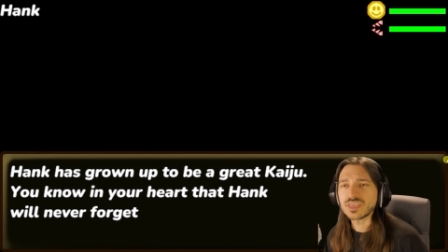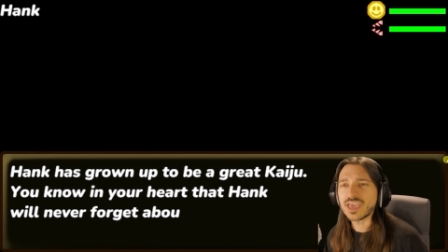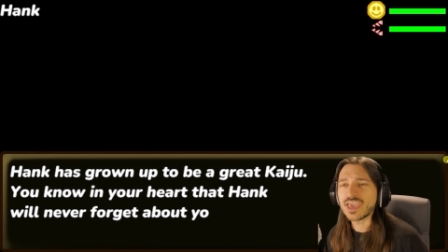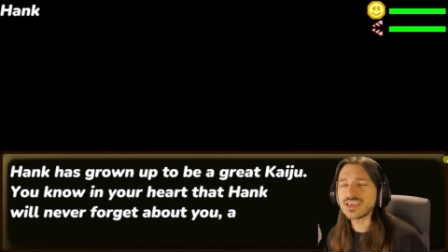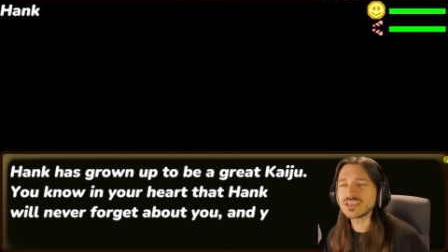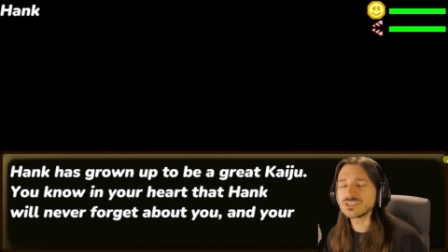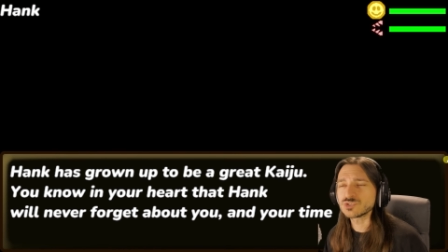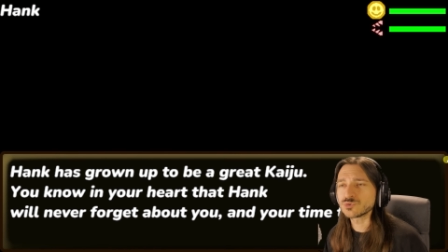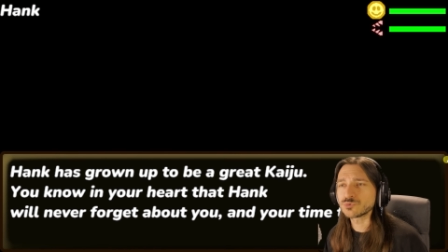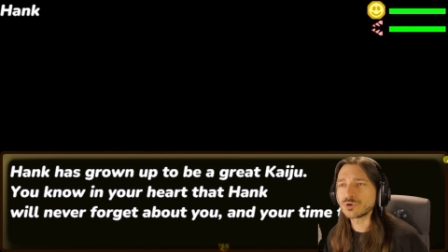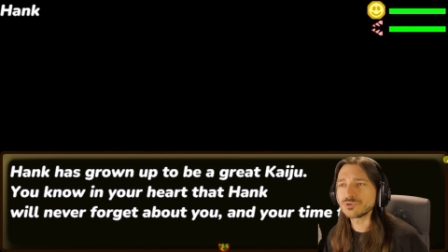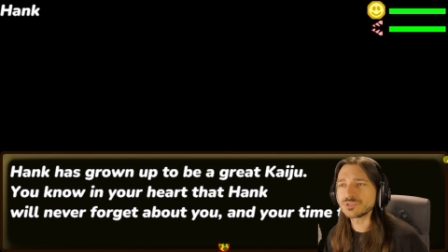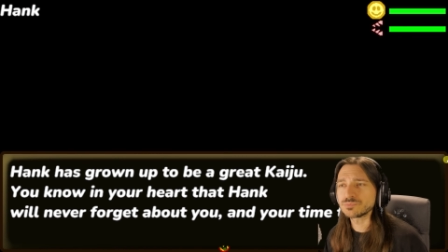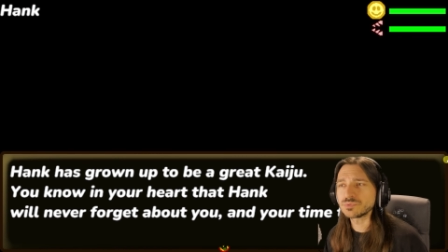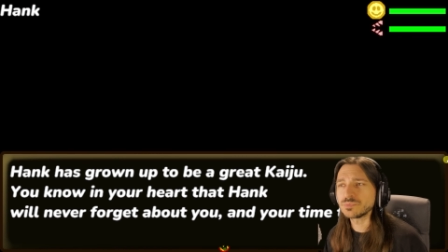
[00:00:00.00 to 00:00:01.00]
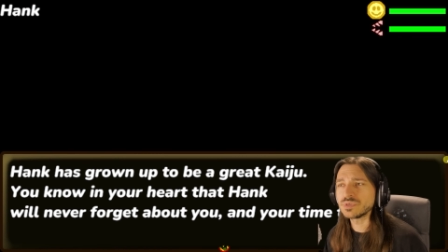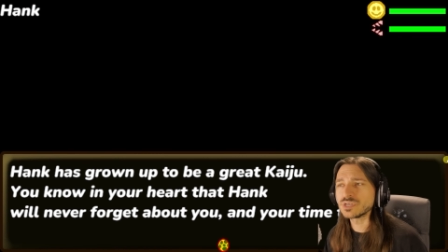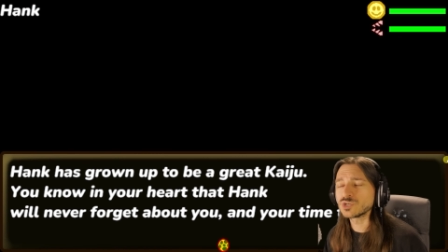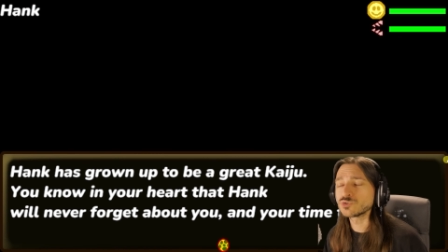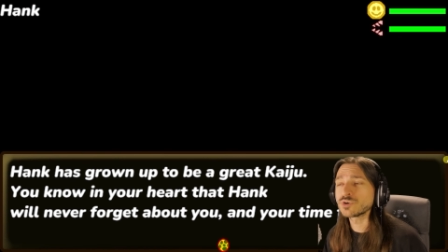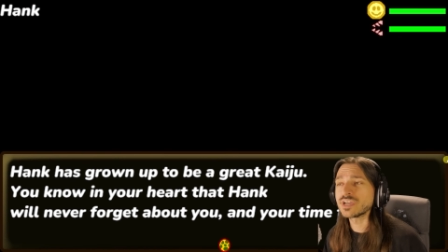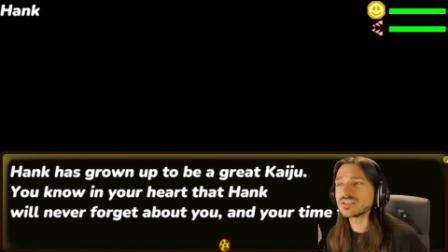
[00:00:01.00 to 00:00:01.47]
Hank has grown up to be
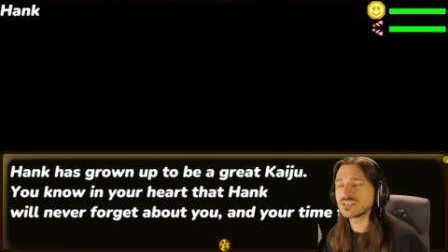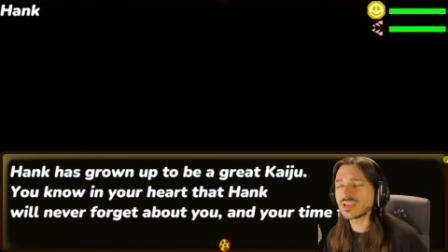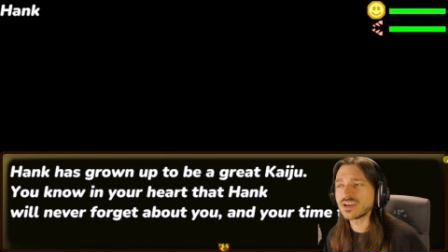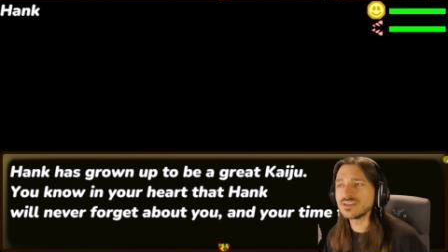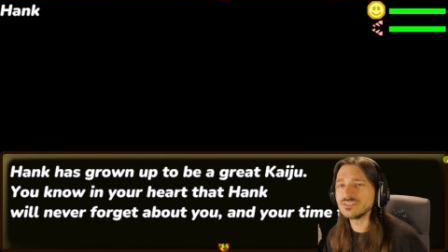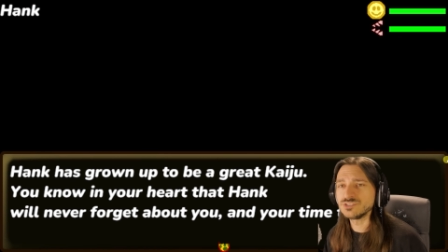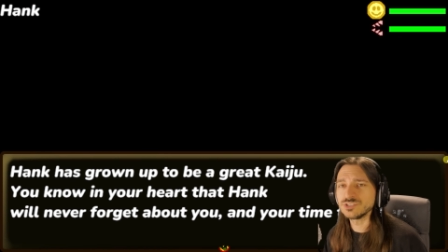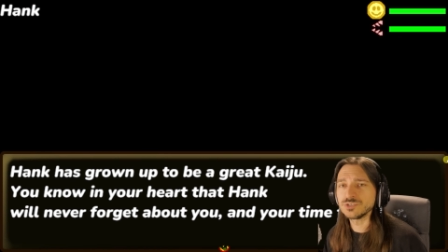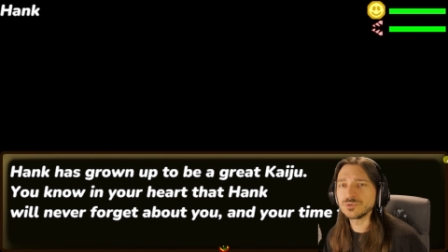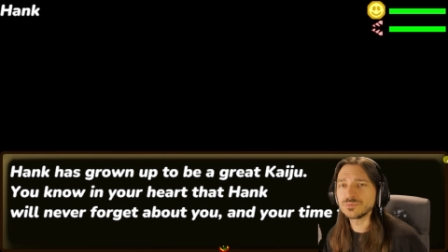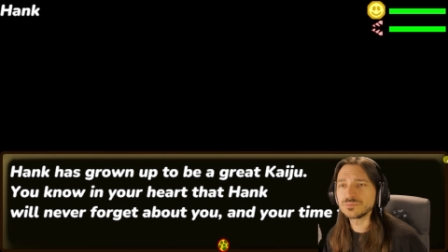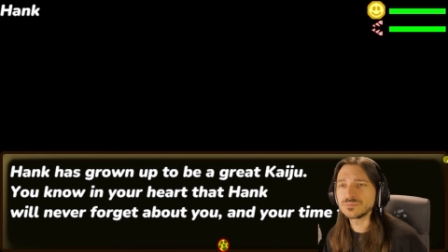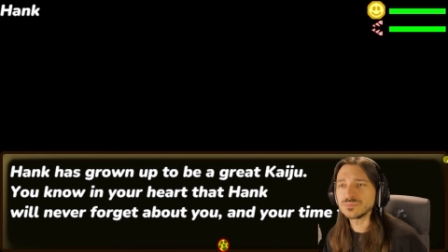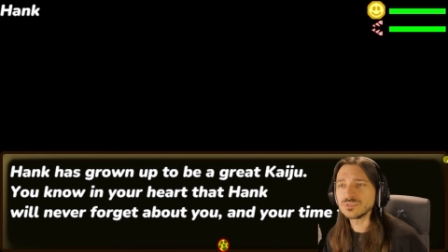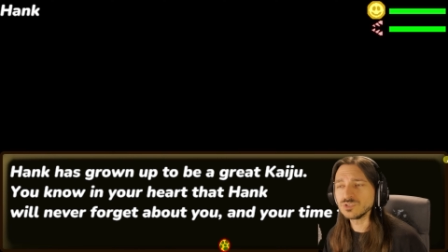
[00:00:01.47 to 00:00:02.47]
a great kaiju